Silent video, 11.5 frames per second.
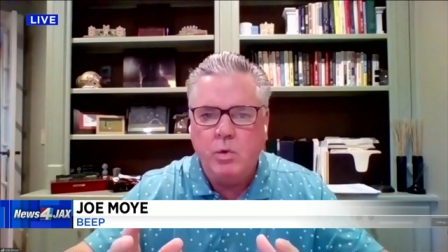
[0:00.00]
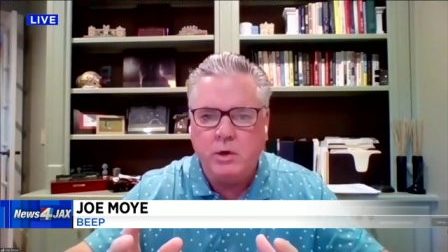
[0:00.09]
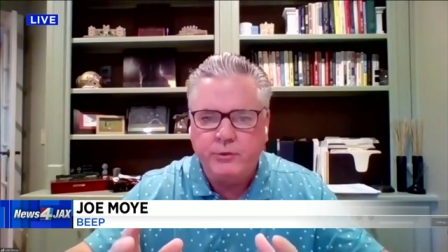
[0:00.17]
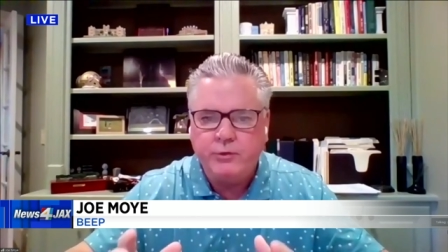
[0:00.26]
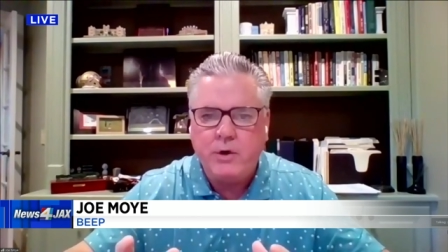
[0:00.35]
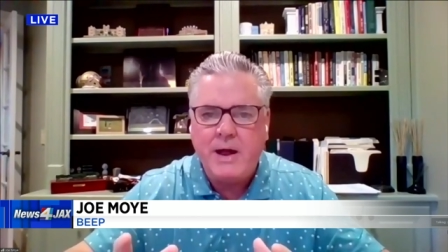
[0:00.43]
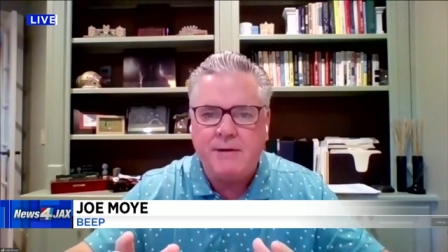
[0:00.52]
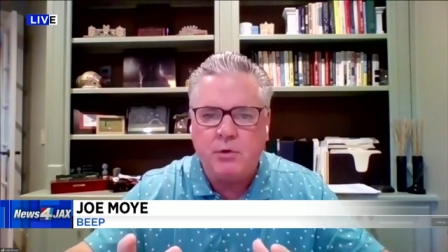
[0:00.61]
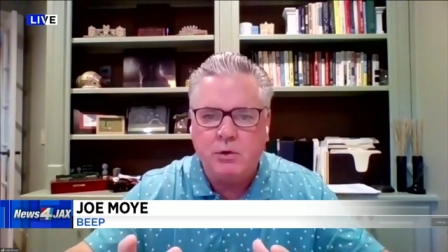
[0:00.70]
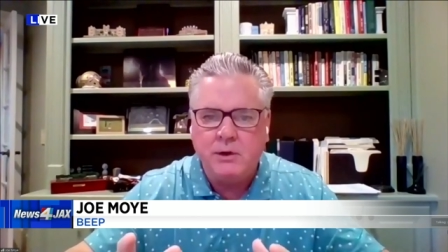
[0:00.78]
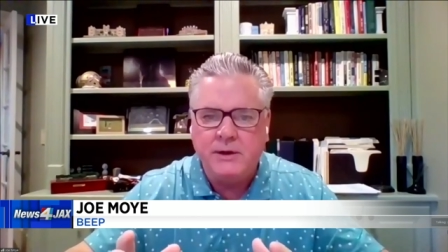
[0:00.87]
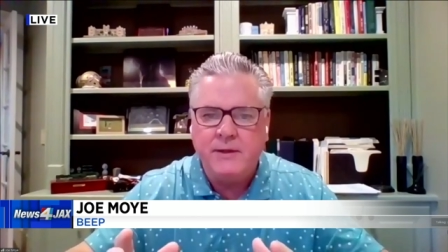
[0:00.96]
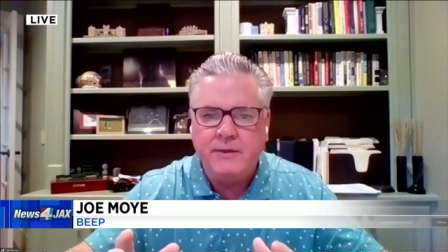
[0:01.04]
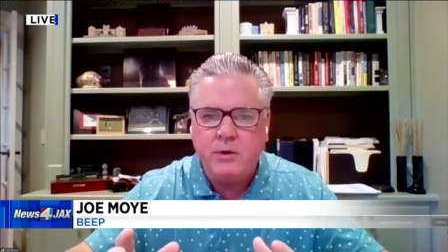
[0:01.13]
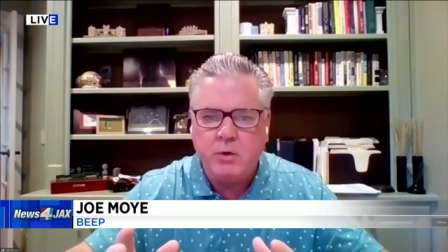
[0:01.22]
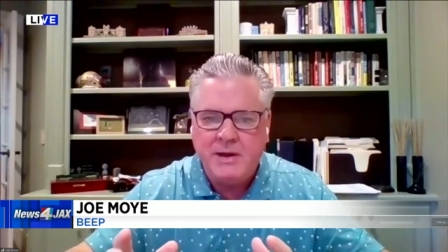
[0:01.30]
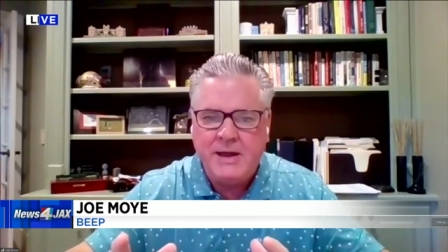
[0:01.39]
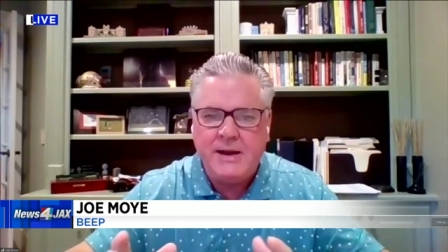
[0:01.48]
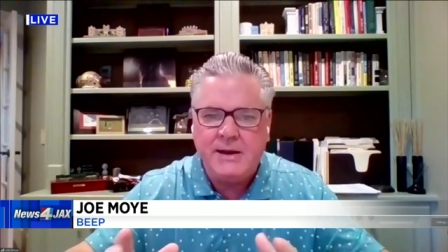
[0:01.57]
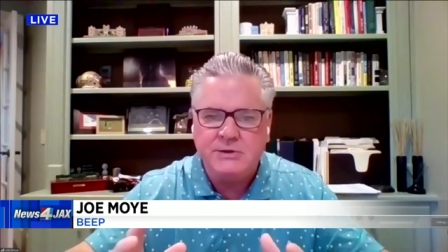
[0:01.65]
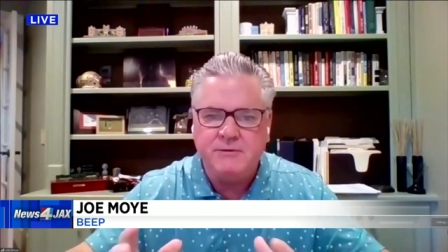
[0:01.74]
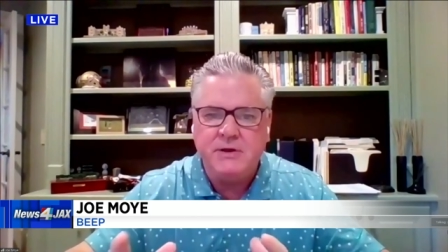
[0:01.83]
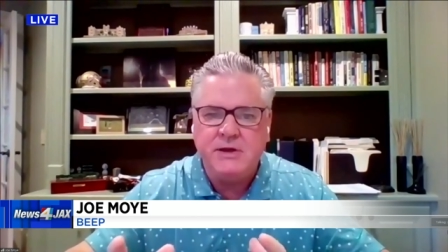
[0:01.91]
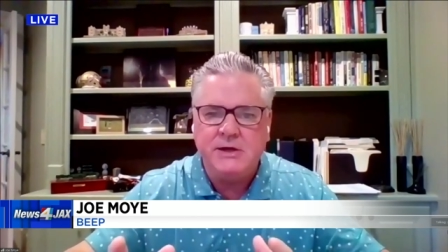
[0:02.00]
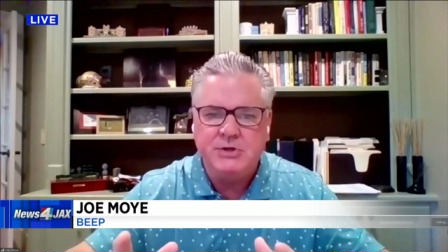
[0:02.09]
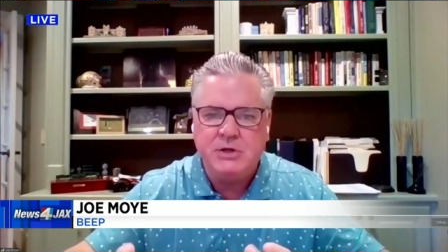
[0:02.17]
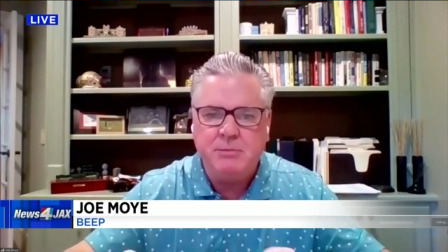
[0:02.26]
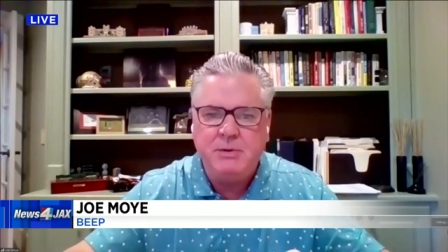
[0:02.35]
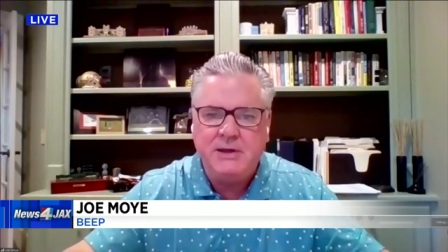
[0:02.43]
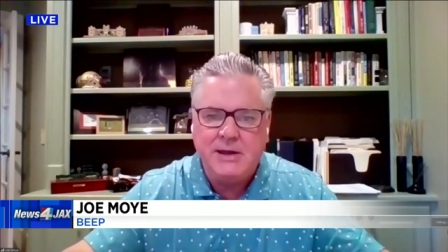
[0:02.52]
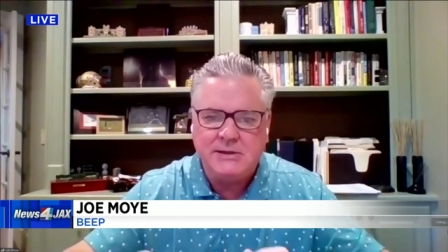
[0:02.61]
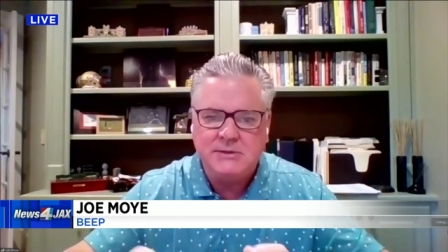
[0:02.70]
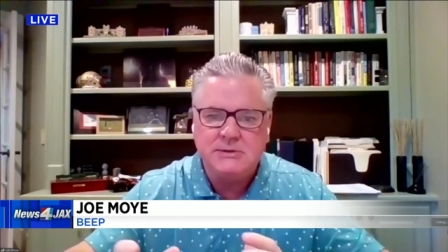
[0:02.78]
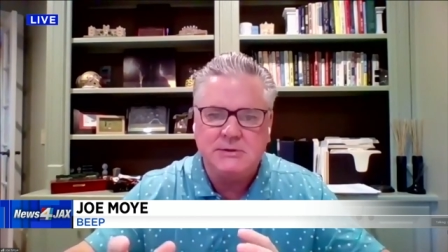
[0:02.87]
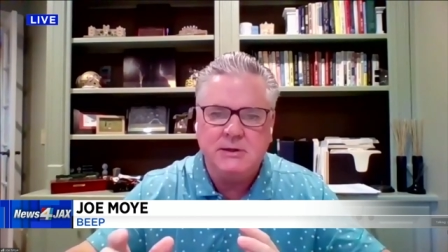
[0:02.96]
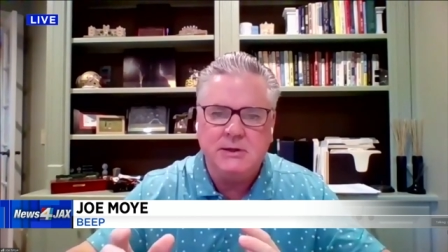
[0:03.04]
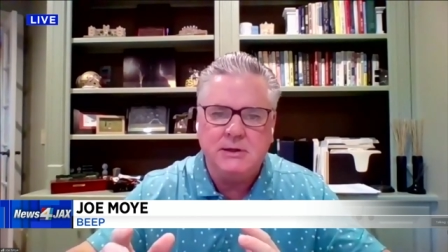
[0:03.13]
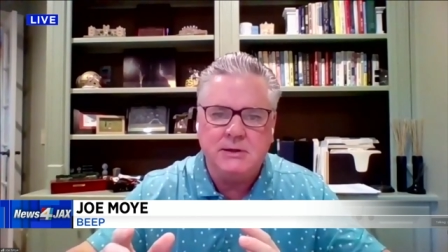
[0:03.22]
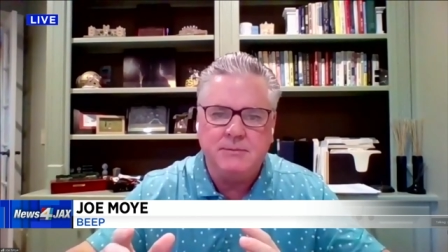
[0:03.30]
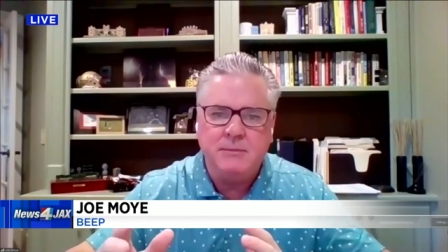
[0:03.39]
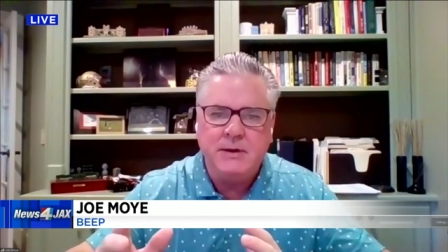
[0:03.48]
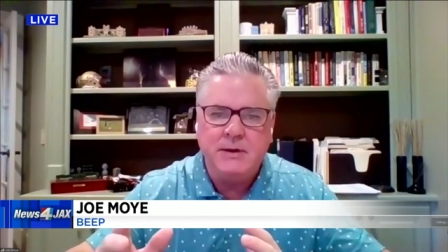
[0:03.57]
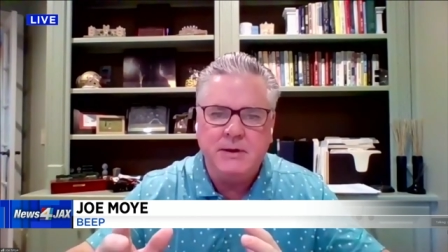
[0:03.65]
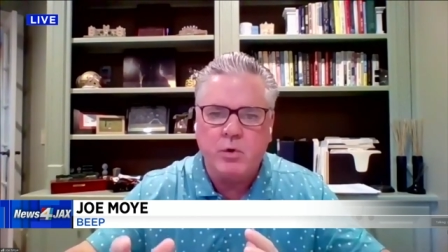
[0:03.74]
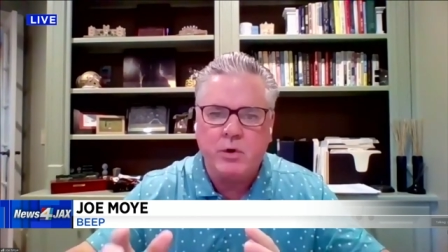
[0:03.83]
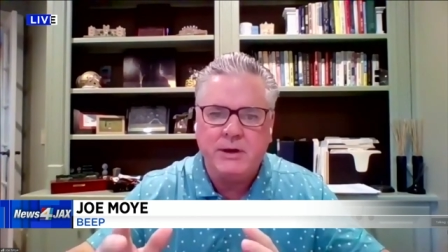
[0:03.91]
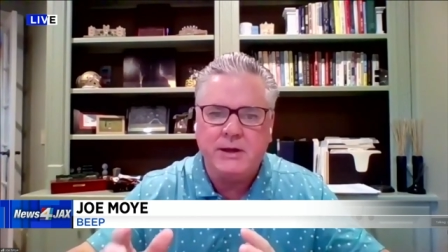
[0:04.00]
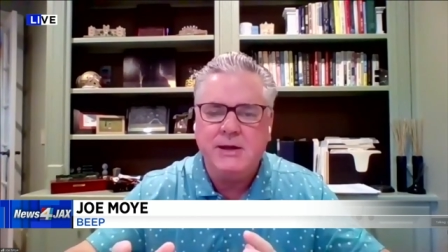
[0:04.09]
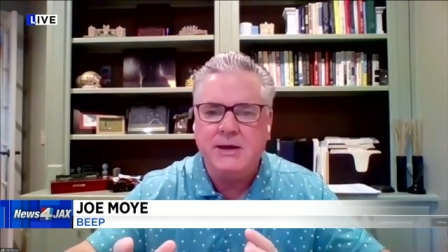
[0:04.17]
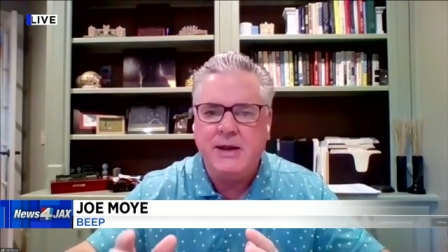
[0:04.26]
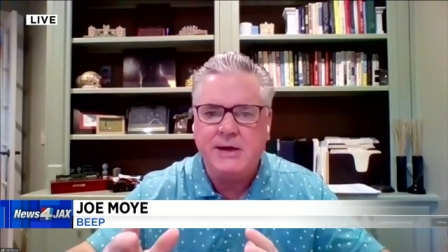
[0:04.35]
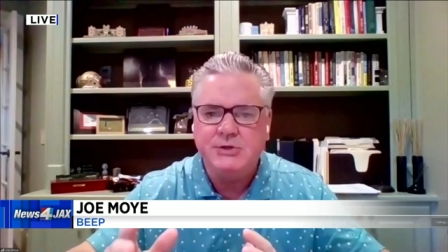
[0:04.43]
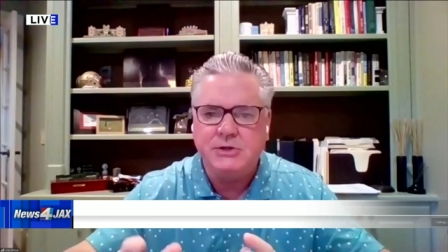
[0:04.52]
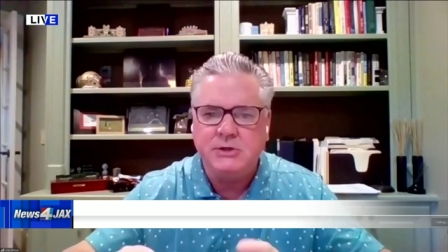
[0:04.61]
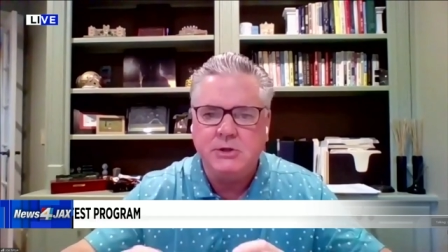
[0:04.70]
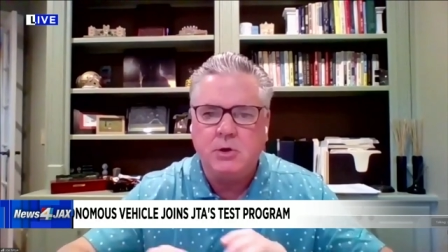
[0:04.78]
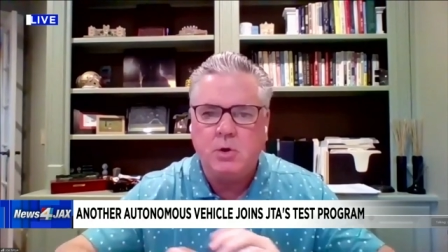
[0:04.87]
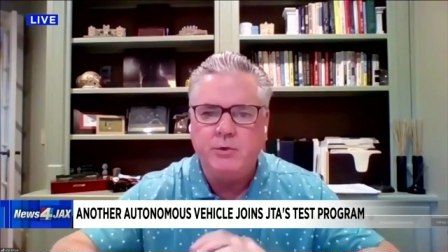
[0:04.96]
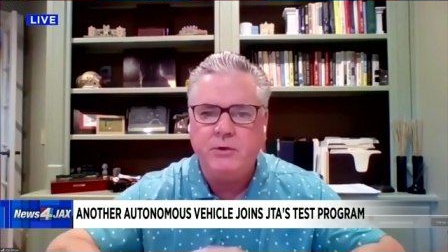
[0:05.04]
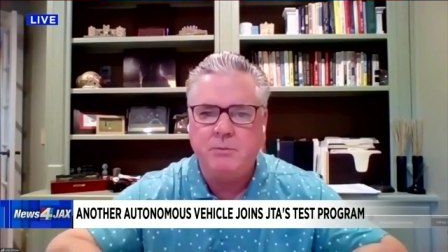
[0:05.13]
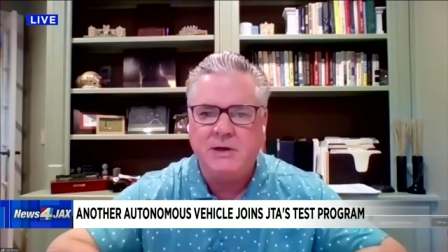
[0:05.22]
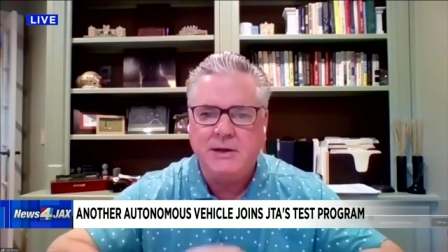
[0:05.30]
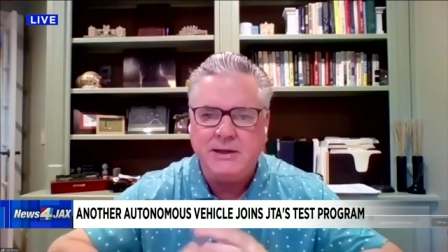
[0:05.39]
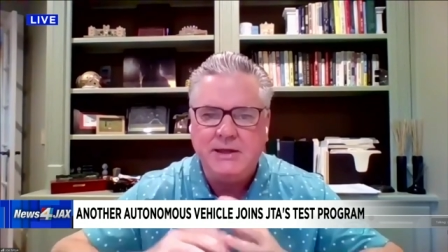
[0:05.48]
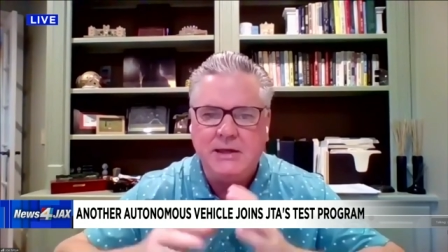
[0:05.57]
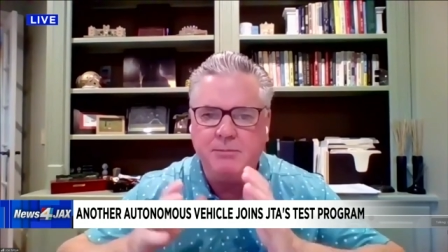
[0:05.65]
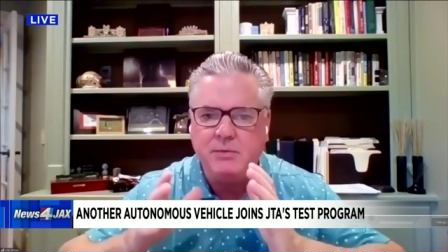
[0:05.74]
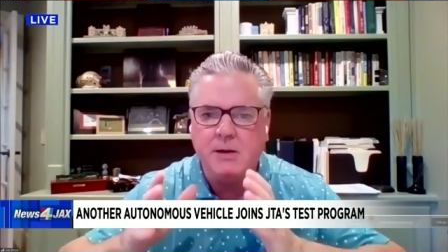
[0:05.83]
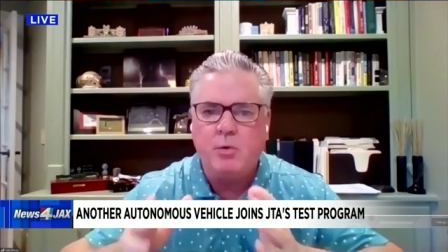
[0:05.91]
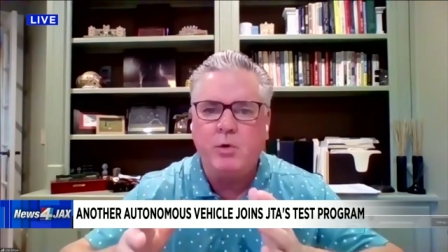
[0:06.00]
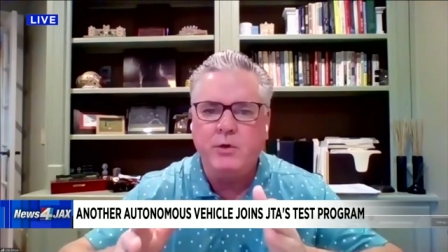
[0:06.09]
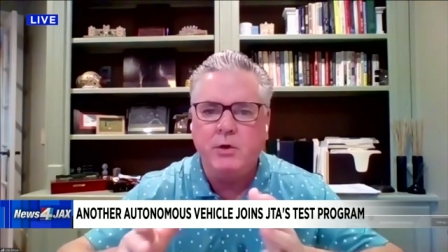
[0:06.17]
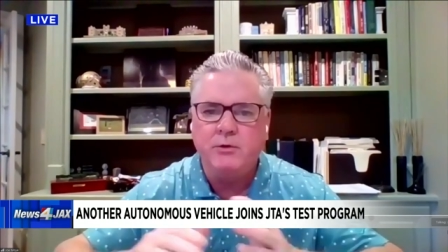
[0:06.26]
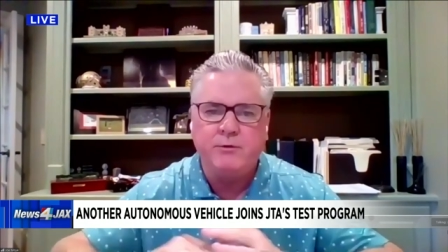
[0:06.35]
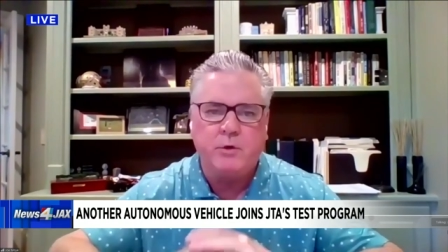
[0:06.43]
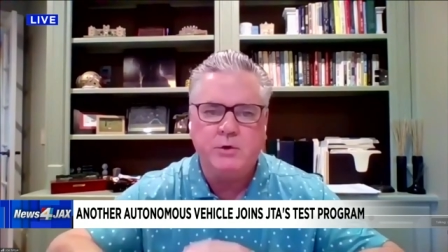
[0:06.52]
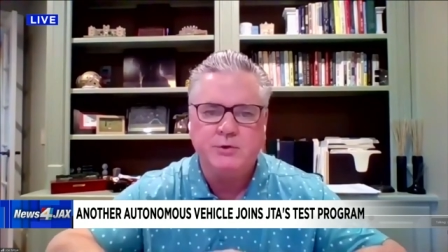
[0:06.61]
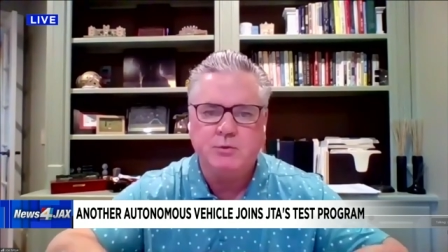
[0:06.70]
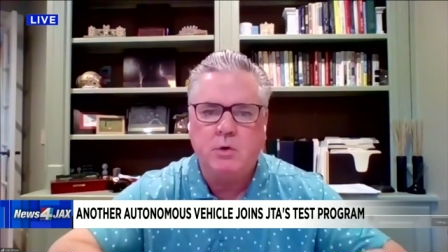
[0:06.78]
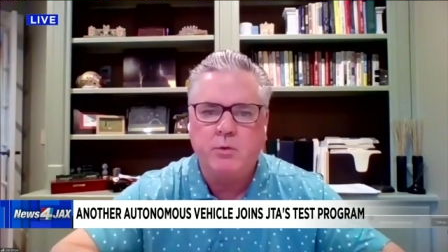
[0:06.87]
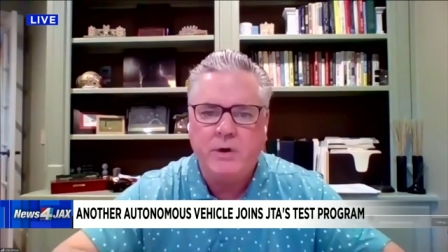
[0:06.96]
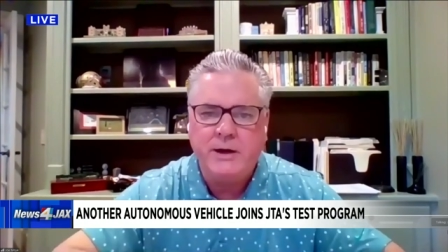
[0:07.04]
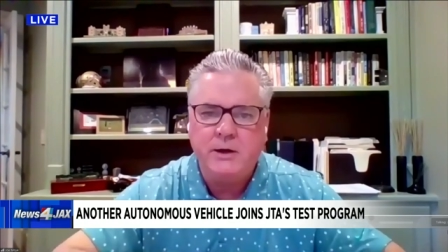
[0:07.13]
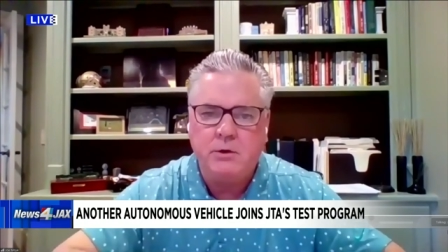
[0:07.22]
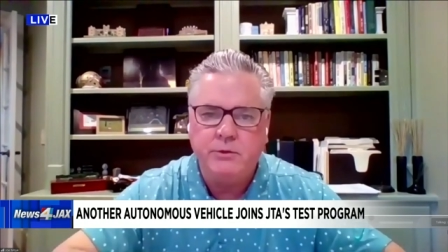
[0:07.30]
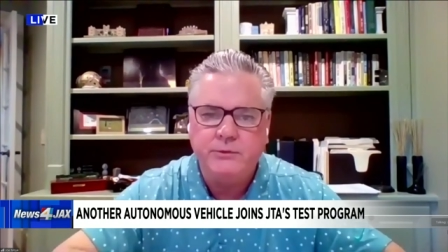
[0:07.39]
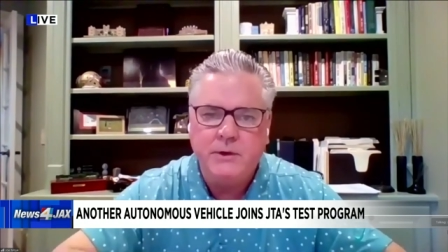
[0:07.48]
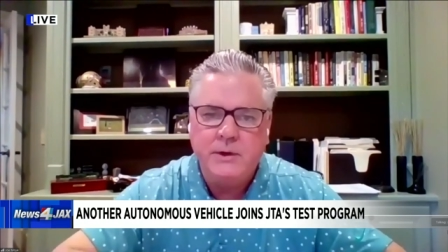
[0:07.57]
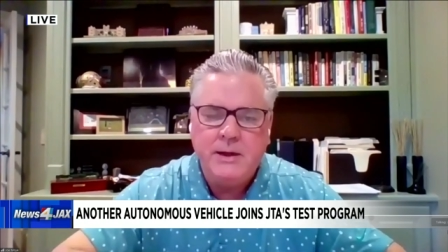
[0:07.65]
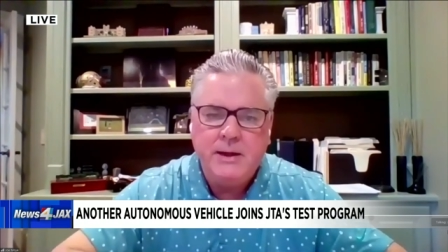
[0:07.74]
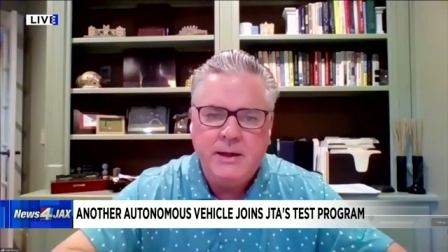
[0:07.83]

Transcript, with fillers: will travel, and then they're managed via GPS uh, network and connection to ultimately keep them on those virtual rails.